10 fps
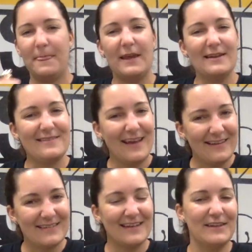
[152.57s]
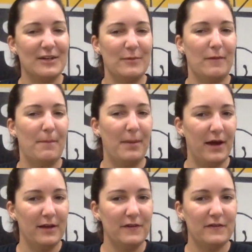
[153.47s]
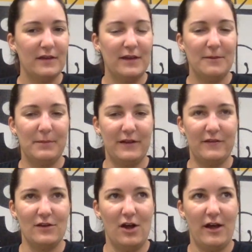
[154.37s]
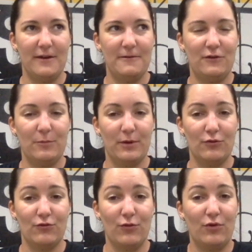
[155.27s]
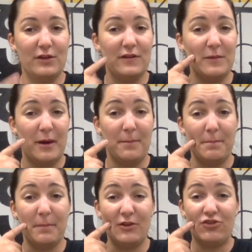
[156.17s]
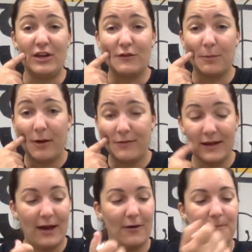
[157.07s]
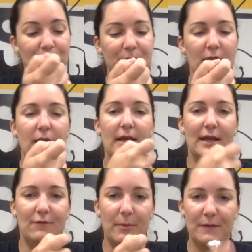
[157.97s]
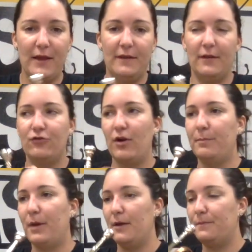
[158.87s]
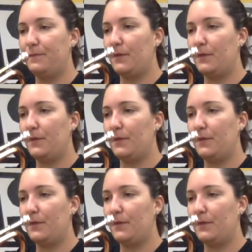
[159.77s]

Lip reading: it does get a little bit of a buzz, but it's not super controlled. You can see my cheeks are puffing out. And if I put that in the trumpet,